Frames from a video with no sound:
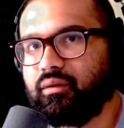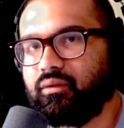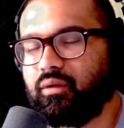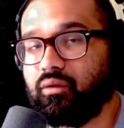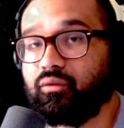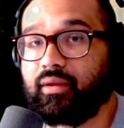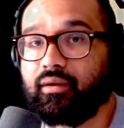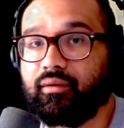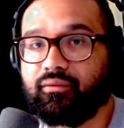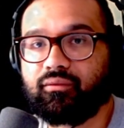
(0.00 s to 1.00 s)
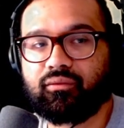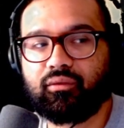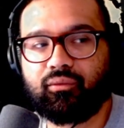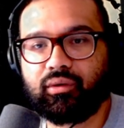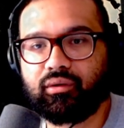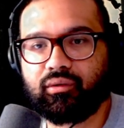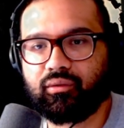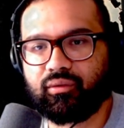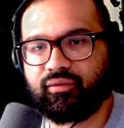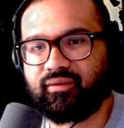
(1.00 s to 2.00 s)
to use there is, so we don't
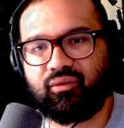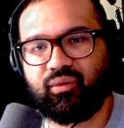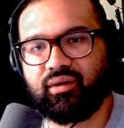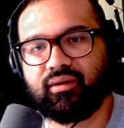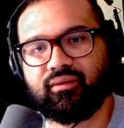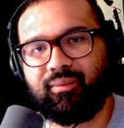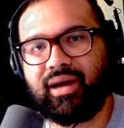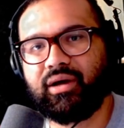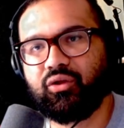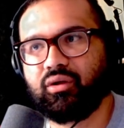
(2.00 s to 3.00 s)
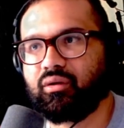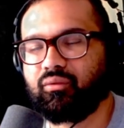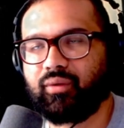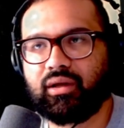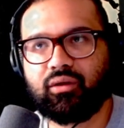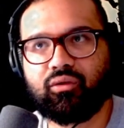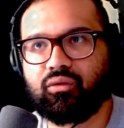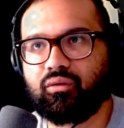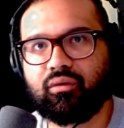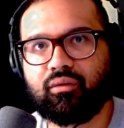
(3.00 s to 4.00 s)
know if it's like weak against magic,
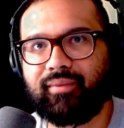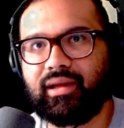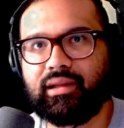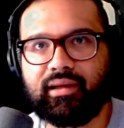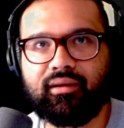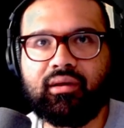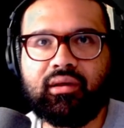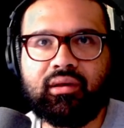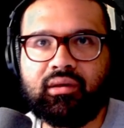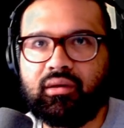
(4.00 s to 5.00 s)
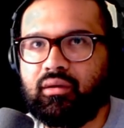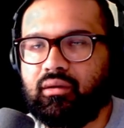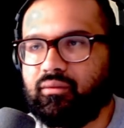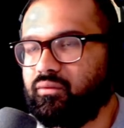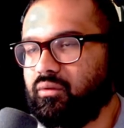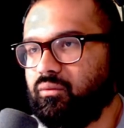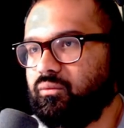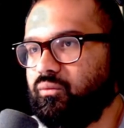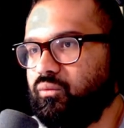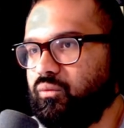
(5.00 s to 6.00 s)
range, or melee. So
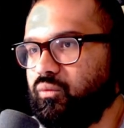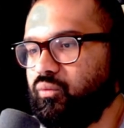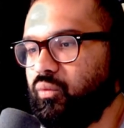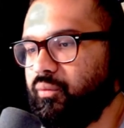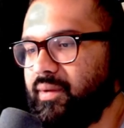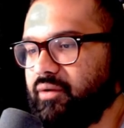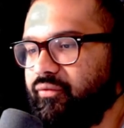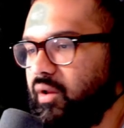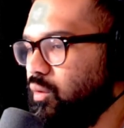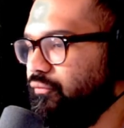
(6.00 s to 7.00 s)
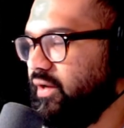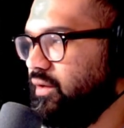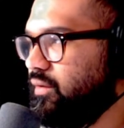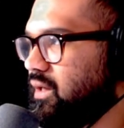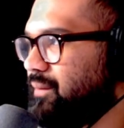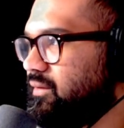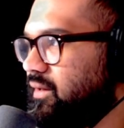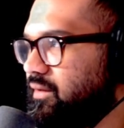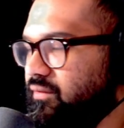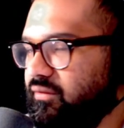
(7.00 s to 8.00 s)
we'll make a follow-up video in a couple
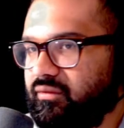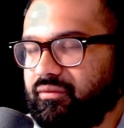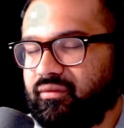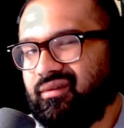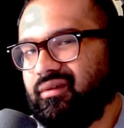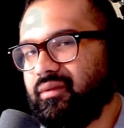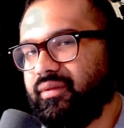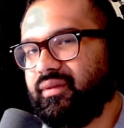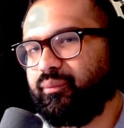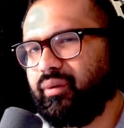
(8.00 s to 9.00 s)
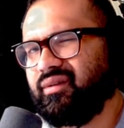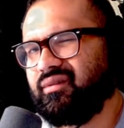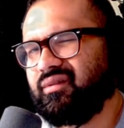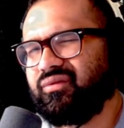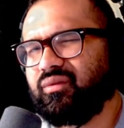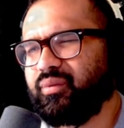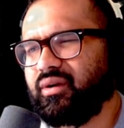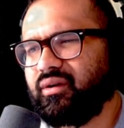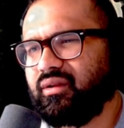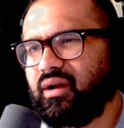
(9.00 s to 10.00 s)
days just to see the prices of some
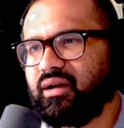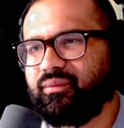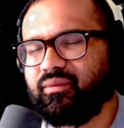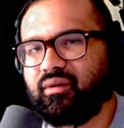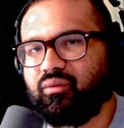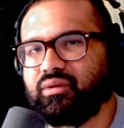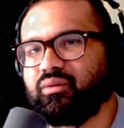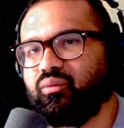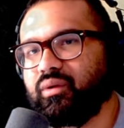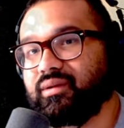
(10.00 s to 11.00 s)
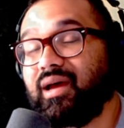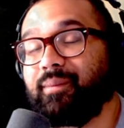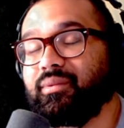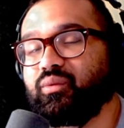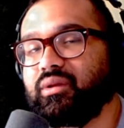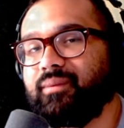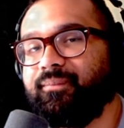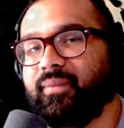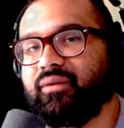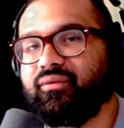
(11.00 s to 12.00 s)
particular items, like what has happened with
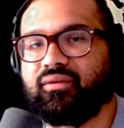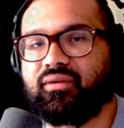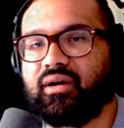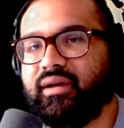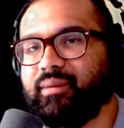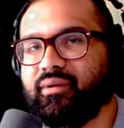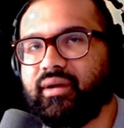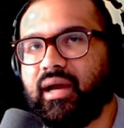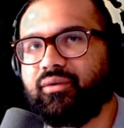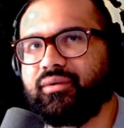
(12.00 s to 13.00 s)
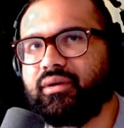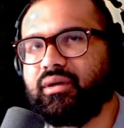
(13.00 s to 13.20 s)
them, if it's gone up or down.